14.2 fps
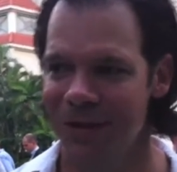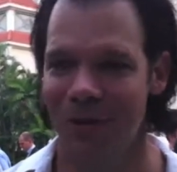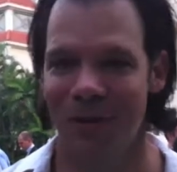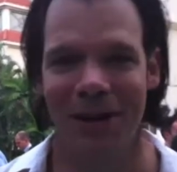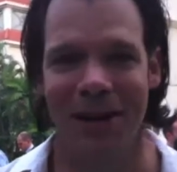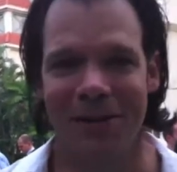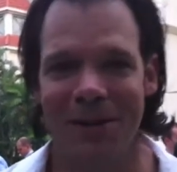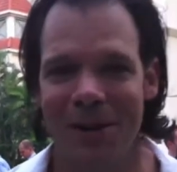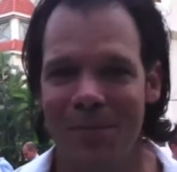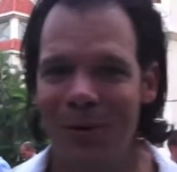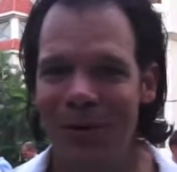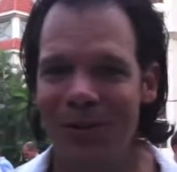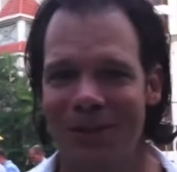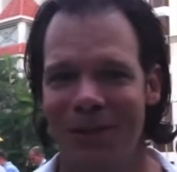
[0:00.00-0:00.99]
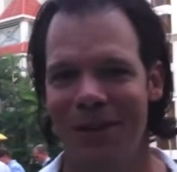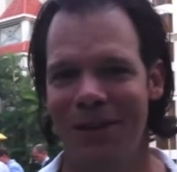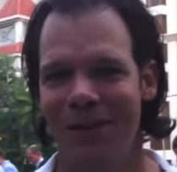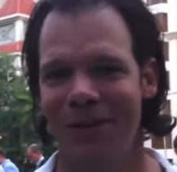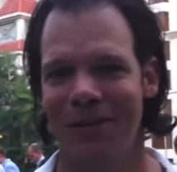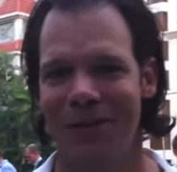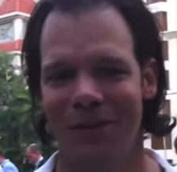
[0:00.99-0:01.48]
Sure, Hack Day brings
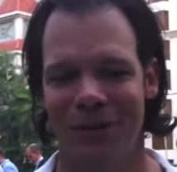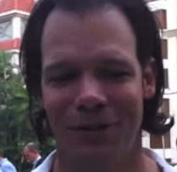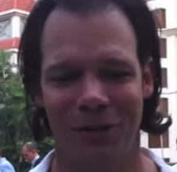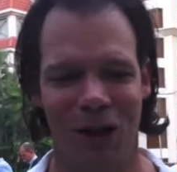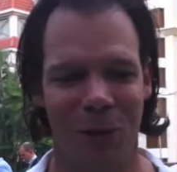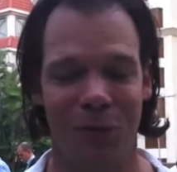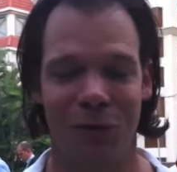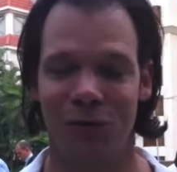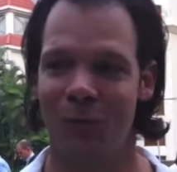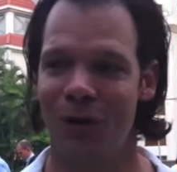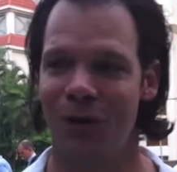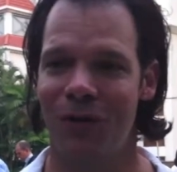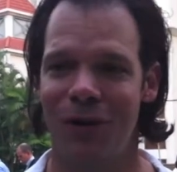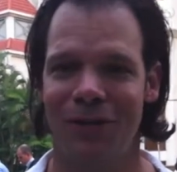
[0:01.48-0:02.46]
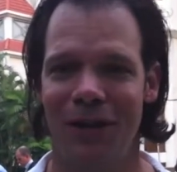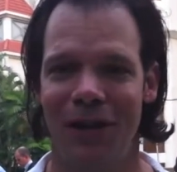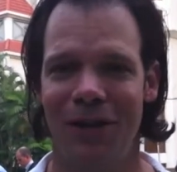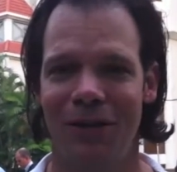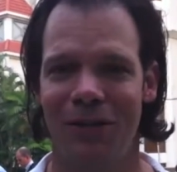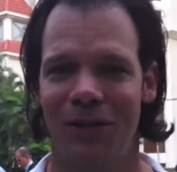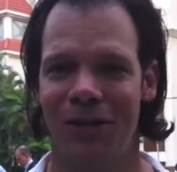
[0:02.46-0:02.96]
together developers from across
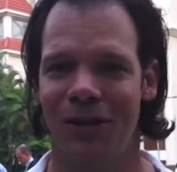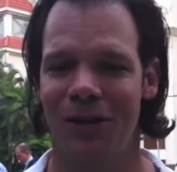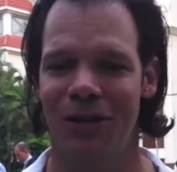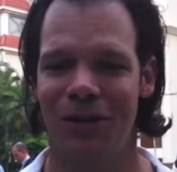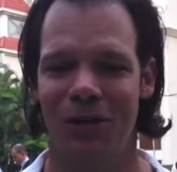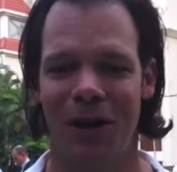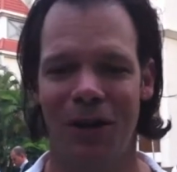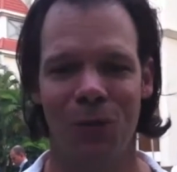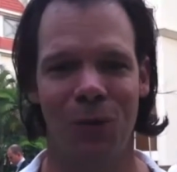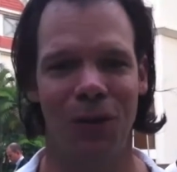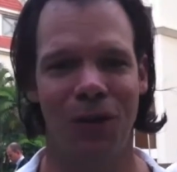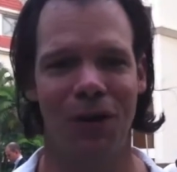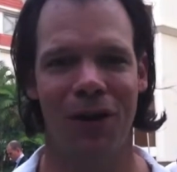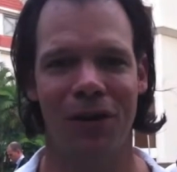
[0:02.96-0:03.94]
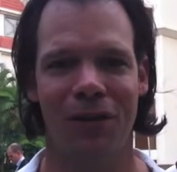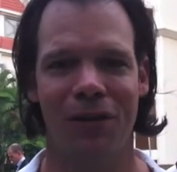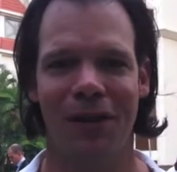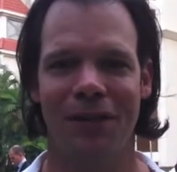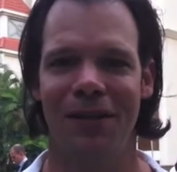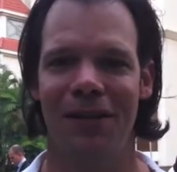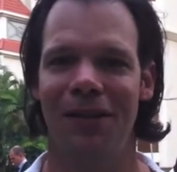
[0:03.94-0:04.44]
Asia trying to work on
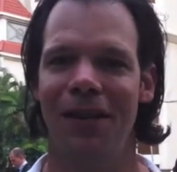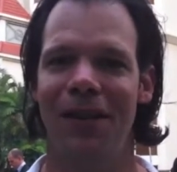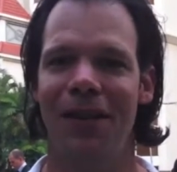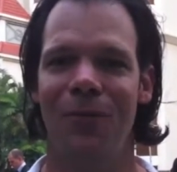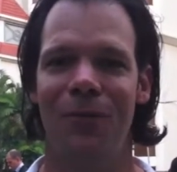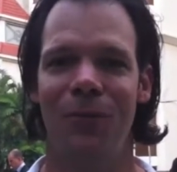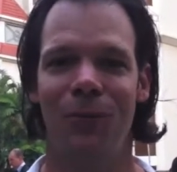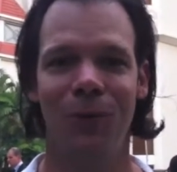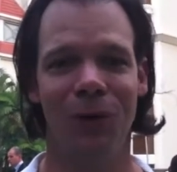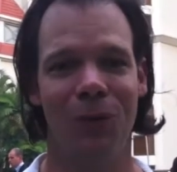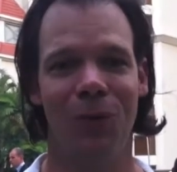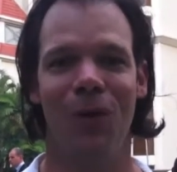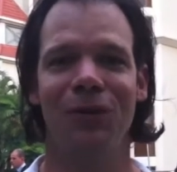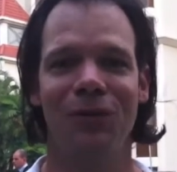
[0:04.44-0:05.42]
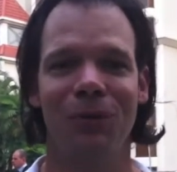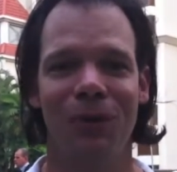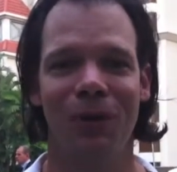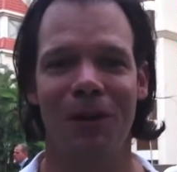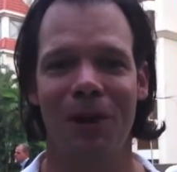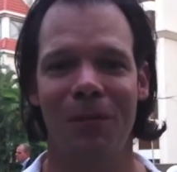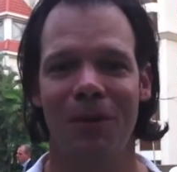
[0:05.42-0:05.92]
things that they really want to
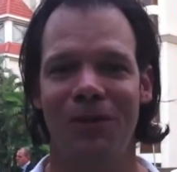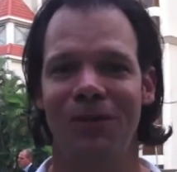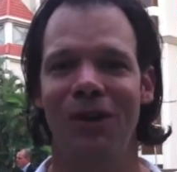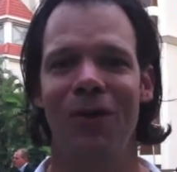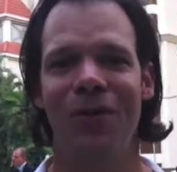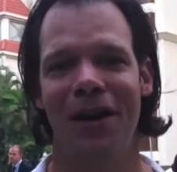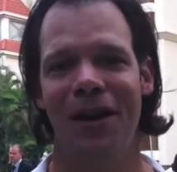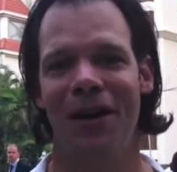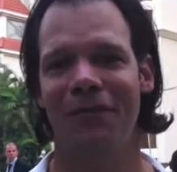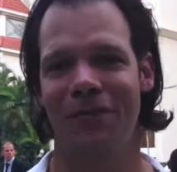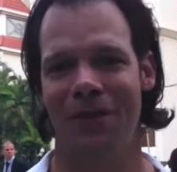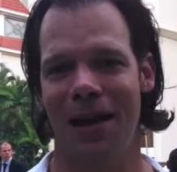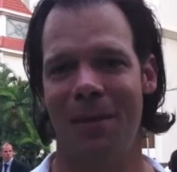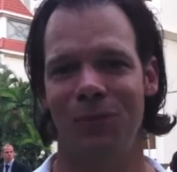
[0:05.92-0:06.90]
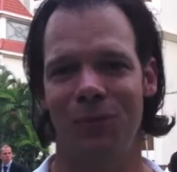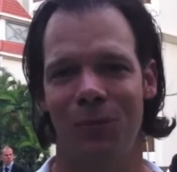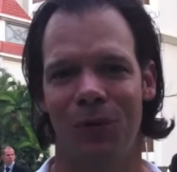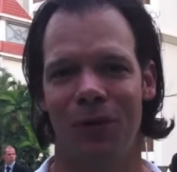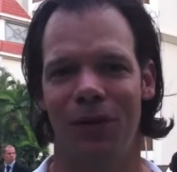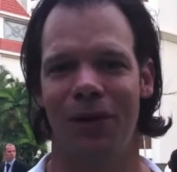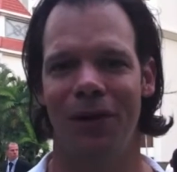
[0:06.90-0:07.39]
work on but don't have time to
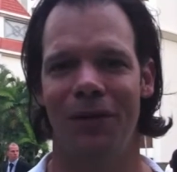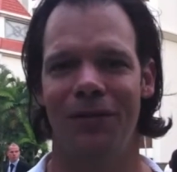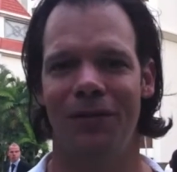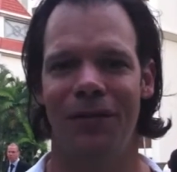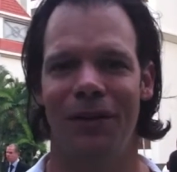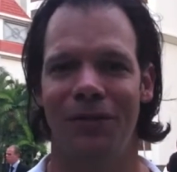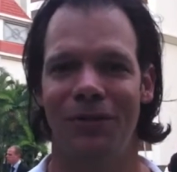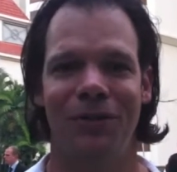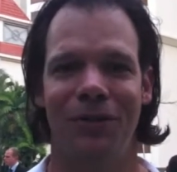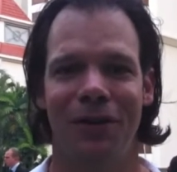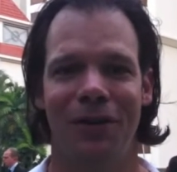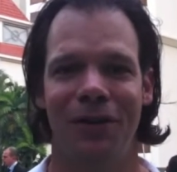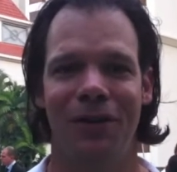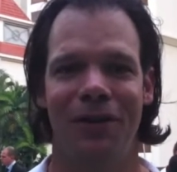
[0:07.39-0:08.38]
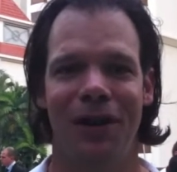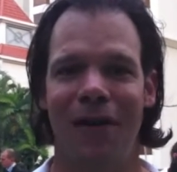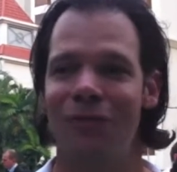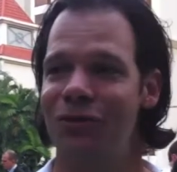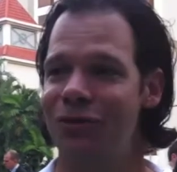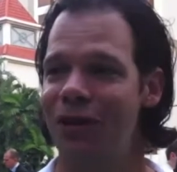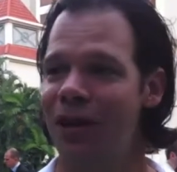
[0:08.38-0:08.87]
work on uh, during their
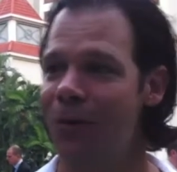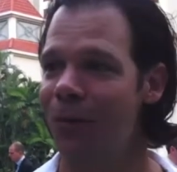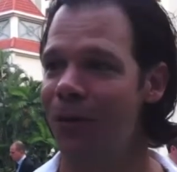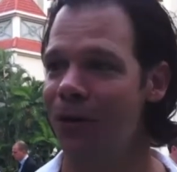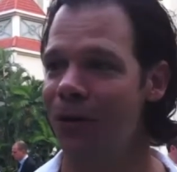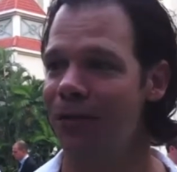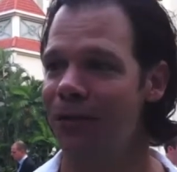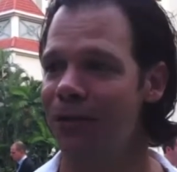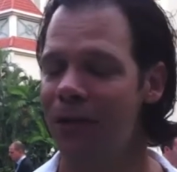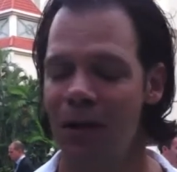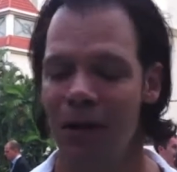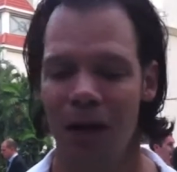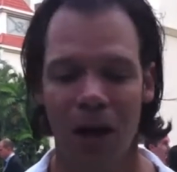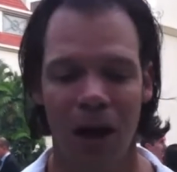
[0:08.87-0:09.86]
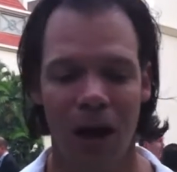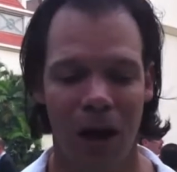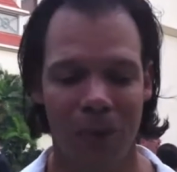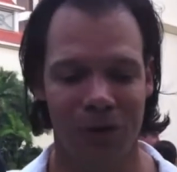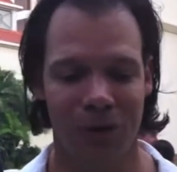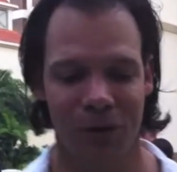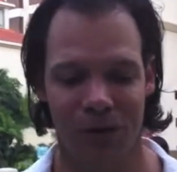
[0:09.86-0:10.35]
average day at work. Uh -huh.
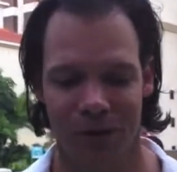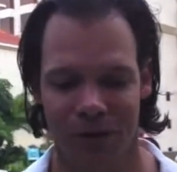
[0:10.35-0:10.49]
um, so,